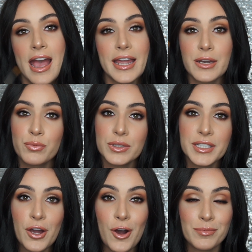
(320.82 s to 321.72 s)
And I
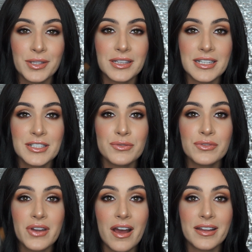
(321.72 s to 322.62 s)
really hope that they do
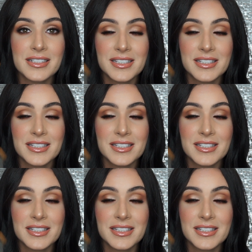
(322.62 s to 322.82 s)
not